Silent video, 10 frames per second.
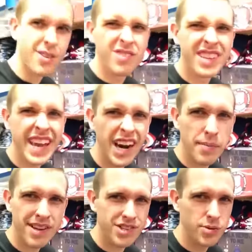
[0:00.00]
don't really care
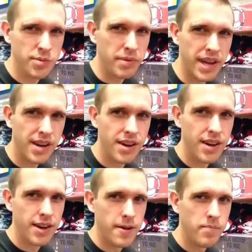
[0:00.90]
about Superman.
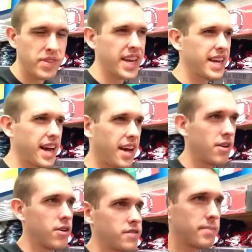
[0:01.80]
Like, I
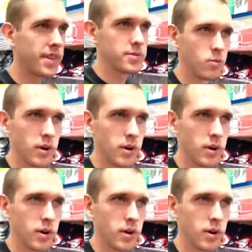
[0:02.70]
don't know if that makes me